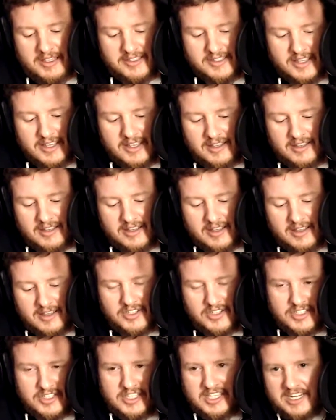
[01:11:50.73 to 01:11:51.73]
It's like
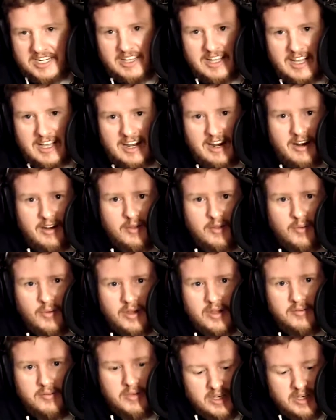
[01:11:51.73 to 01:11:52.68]
just getting that out of the way,